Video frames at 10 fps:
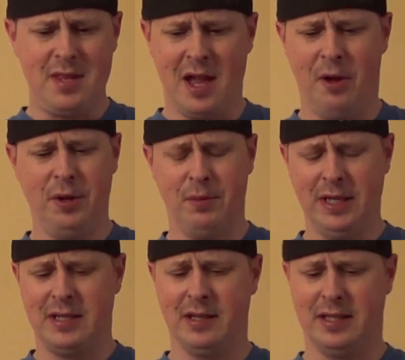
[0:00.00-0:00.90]
Only
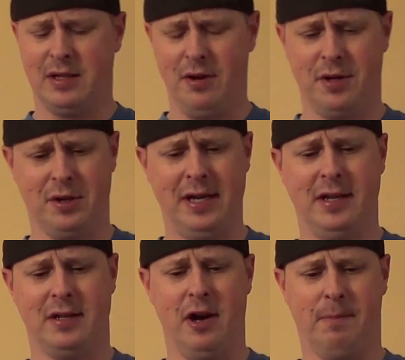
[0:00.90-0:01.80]
recently started
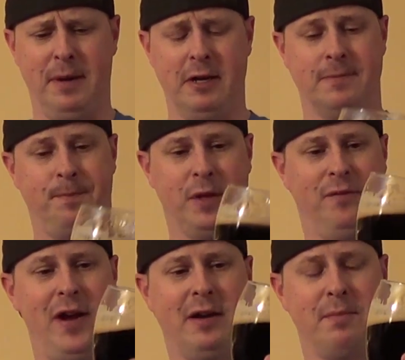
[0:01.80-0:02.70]
drinking dark beer. In
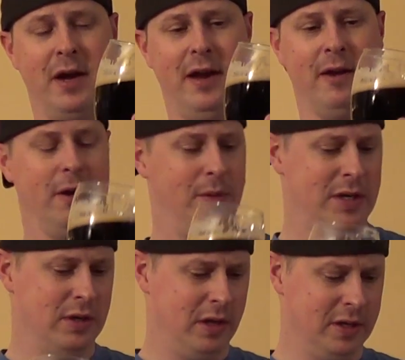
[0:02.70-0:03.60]
fact, my
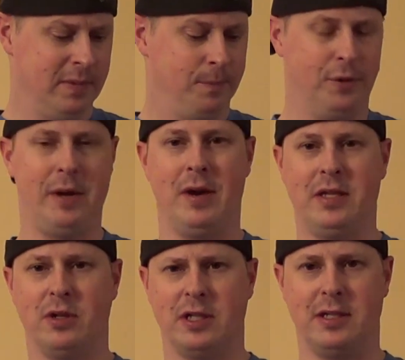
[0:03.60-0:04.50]
original Red
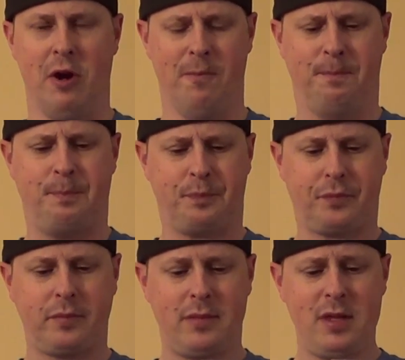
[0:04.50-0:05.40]
Racer Stout
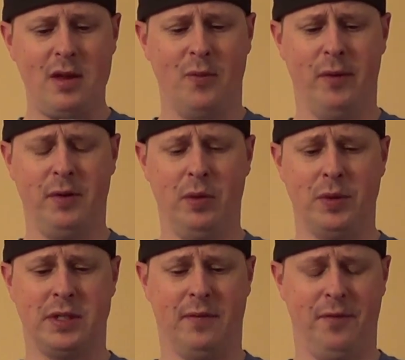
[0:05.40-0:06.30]
review
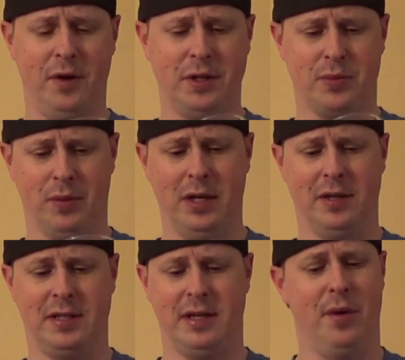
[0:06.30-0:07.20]
was the first real
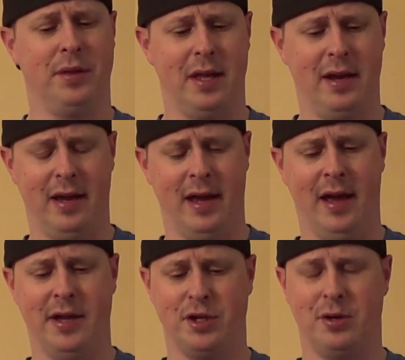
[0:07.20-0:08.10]
stout that I
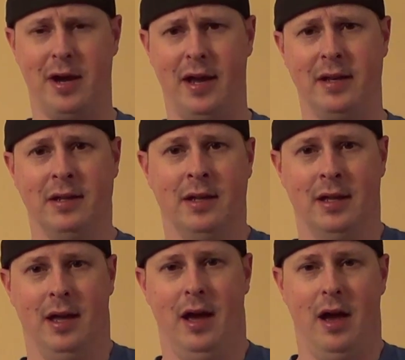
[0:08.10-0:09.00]
had tried
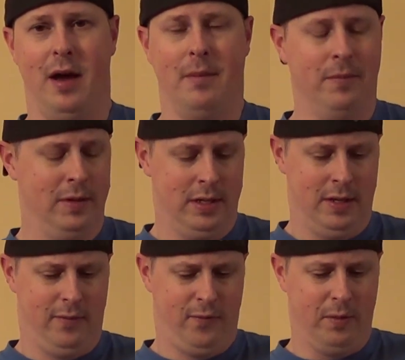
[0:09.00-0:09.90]

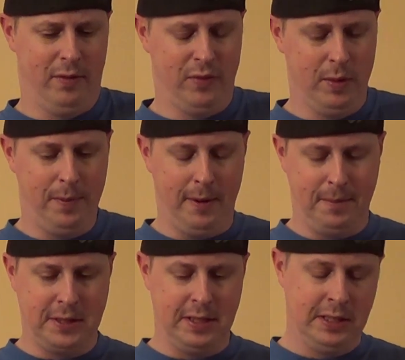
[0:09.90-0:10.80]
for review
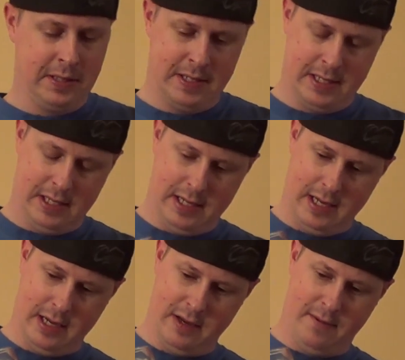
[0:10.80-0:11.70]
purposes.
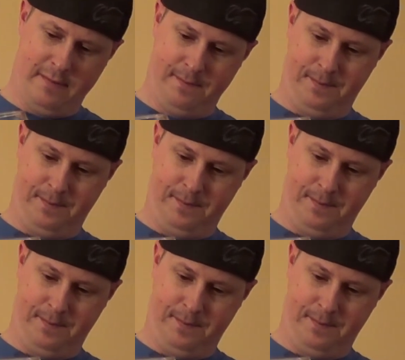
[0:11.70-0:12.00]
I